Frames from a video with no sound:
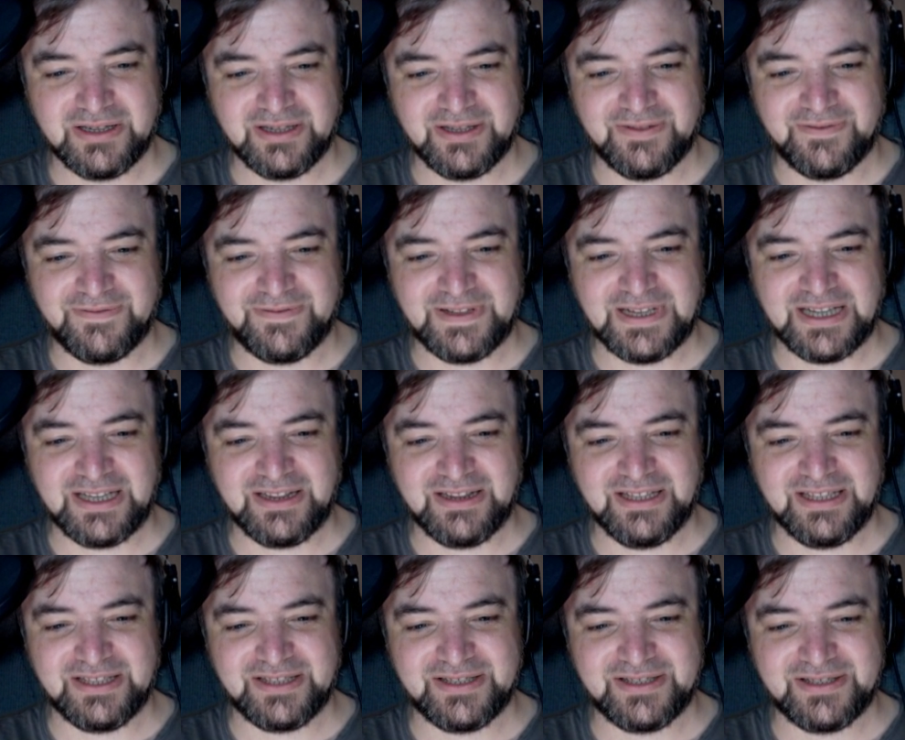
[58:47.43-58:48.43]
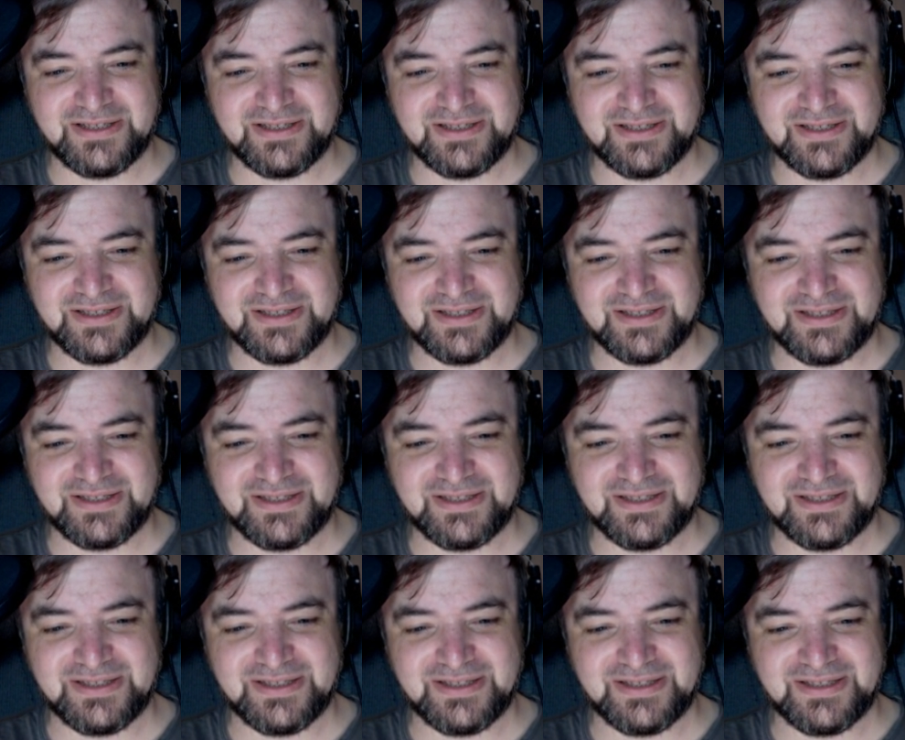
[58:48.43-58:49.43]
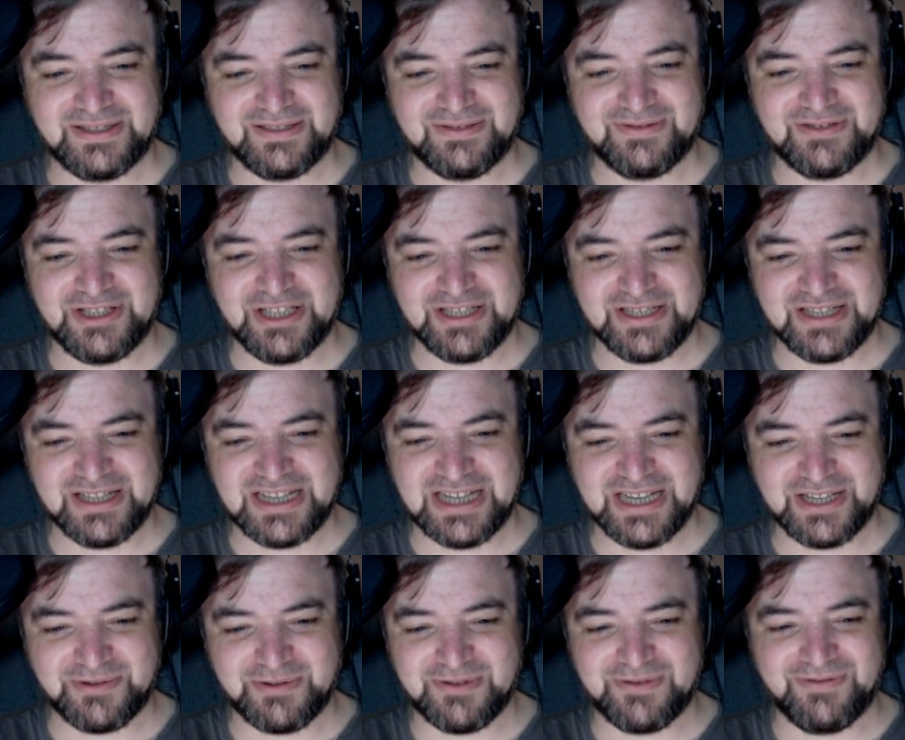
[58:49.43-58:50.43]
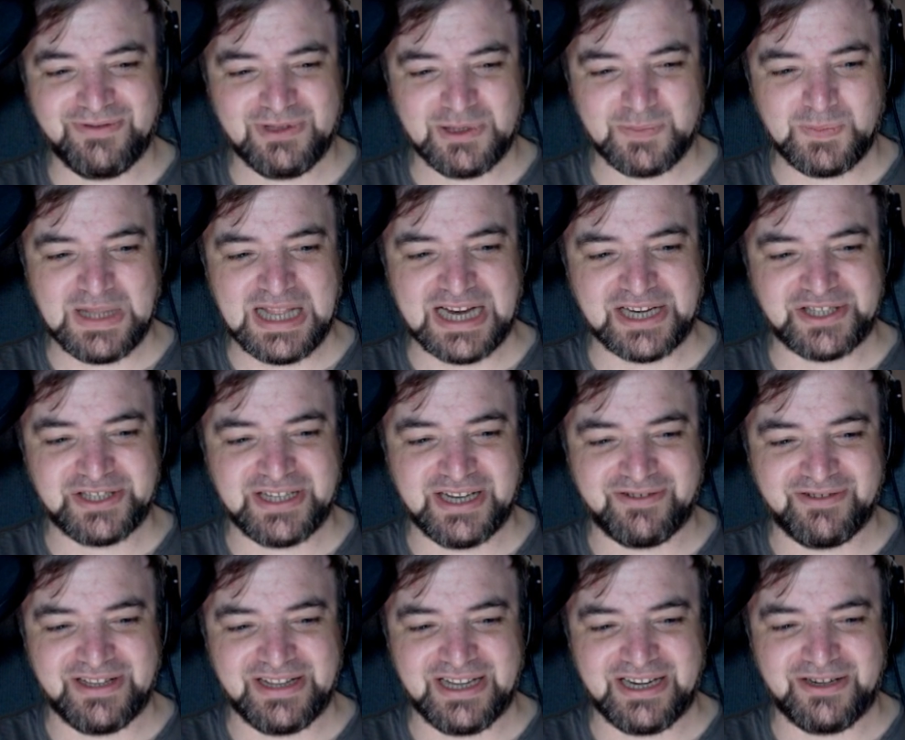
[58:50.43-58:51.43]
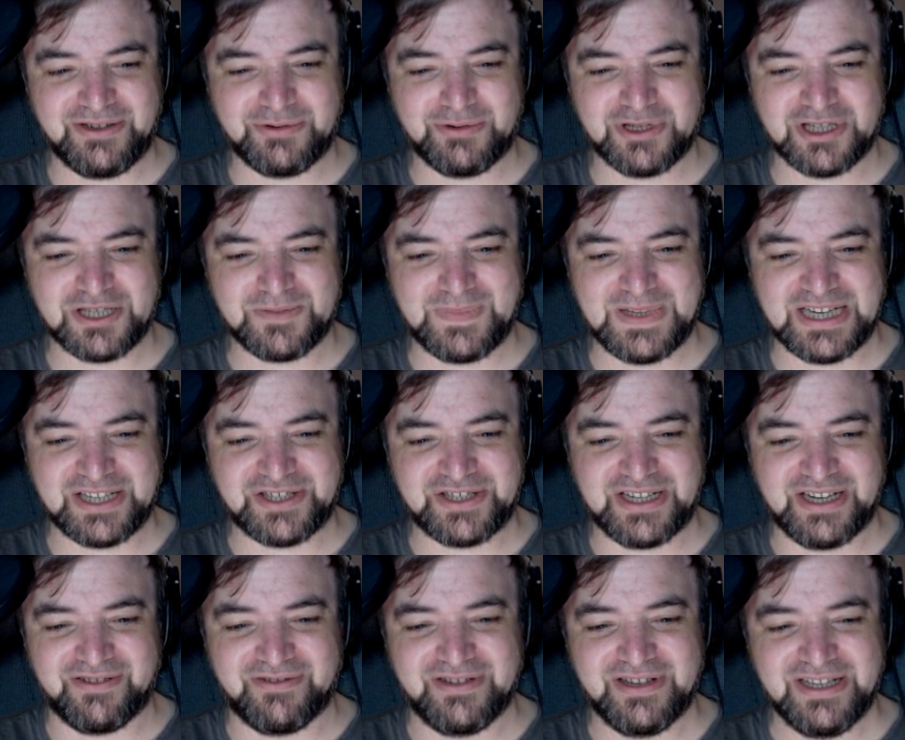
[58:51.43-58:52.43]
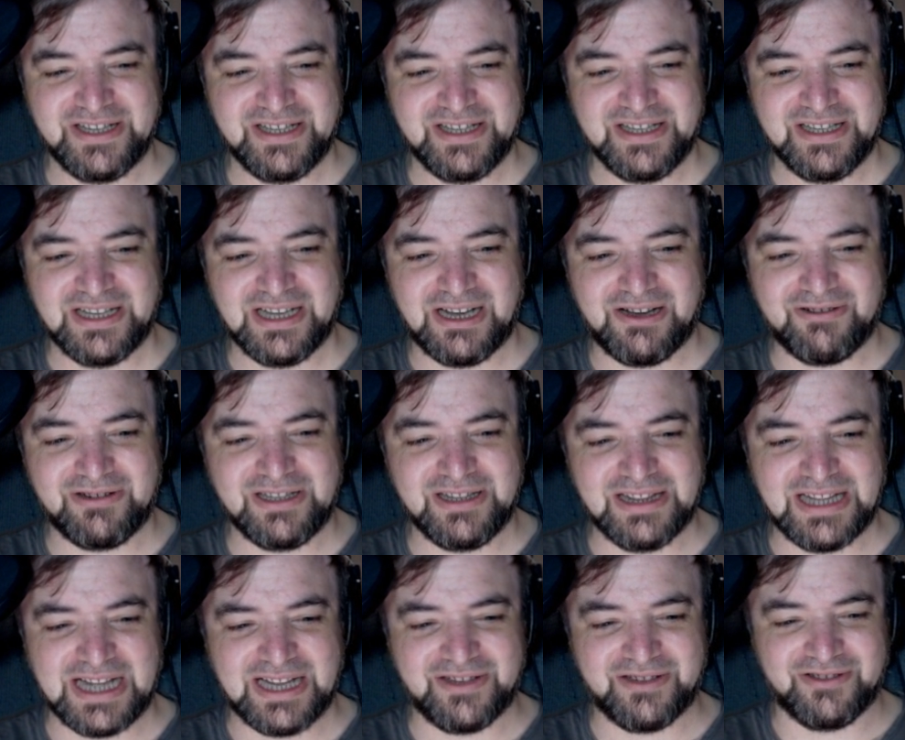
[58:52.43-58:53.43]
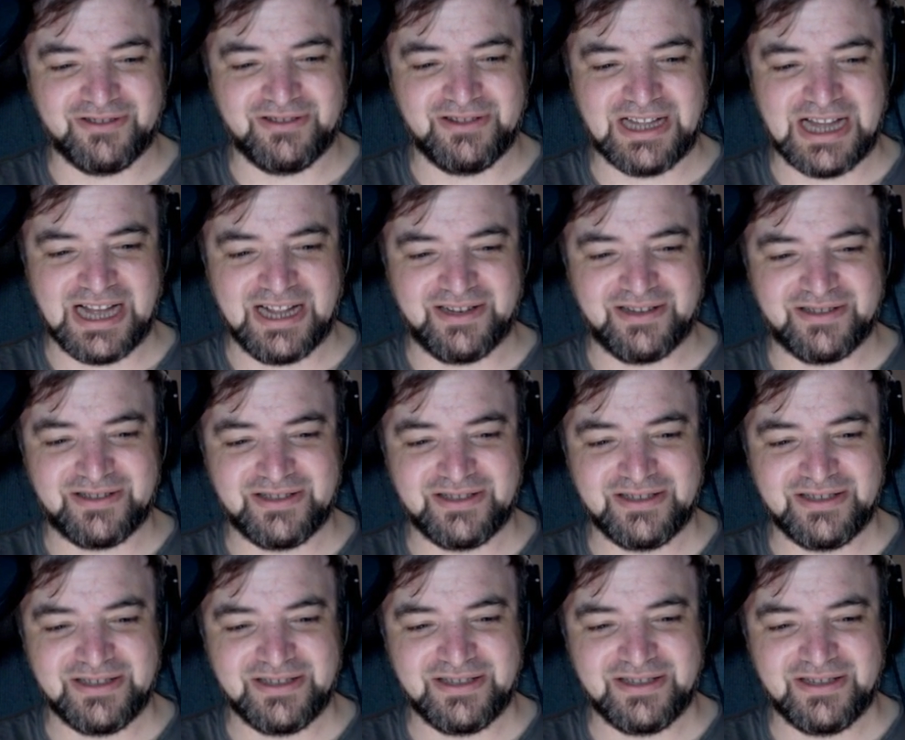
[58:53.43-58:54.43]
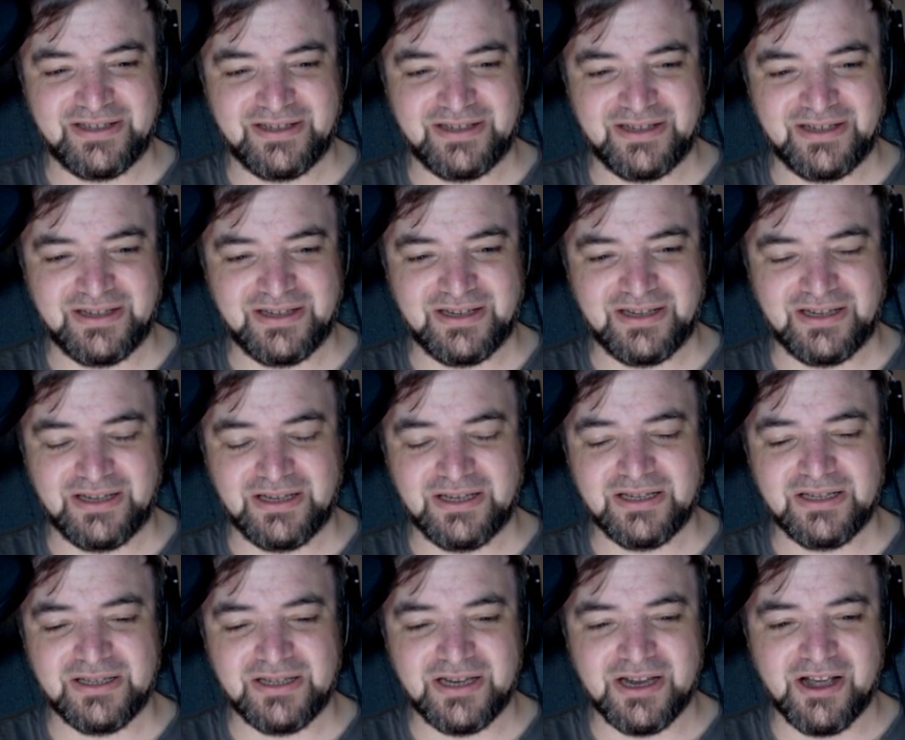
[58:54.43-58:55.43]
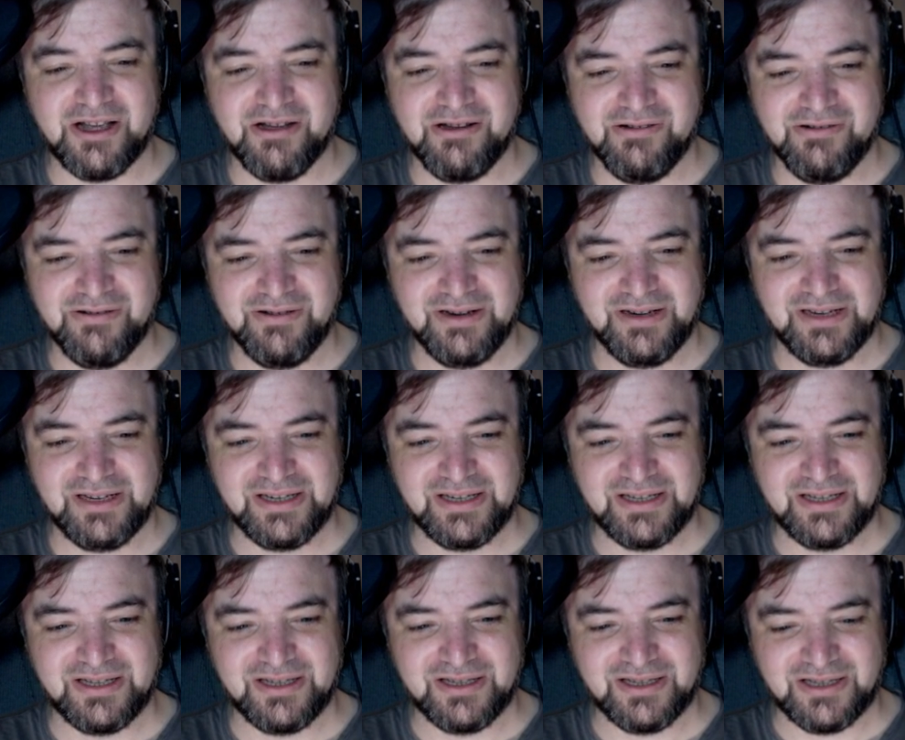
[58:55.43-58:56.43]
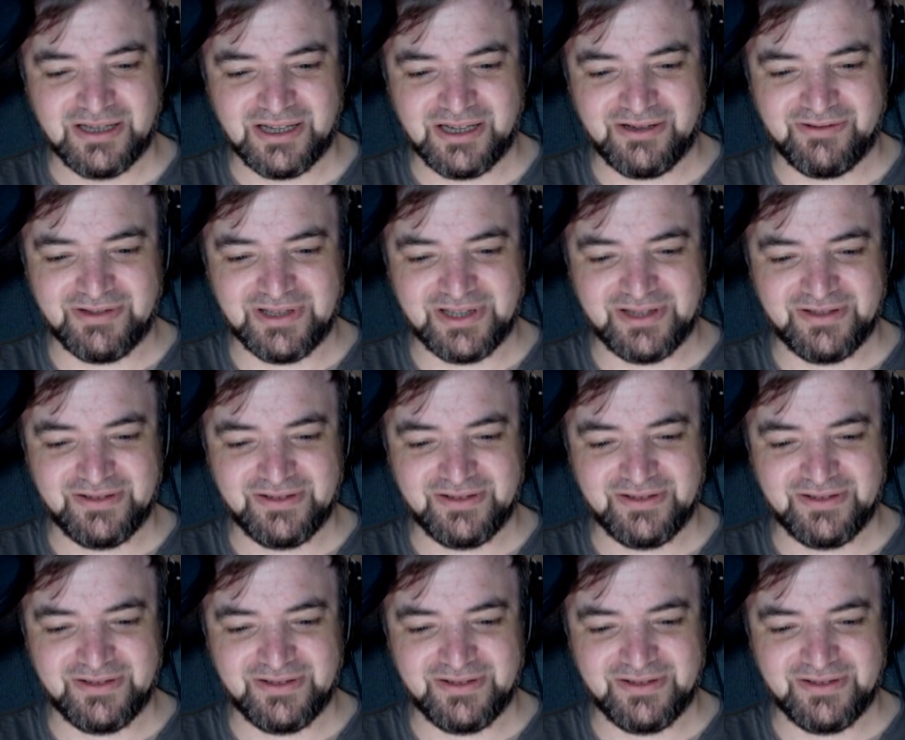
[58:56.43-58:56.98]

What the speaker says: In fact, let's... Just in case we've splashed down in there. I don't want to splash down. I want to land on land. No. Oh well.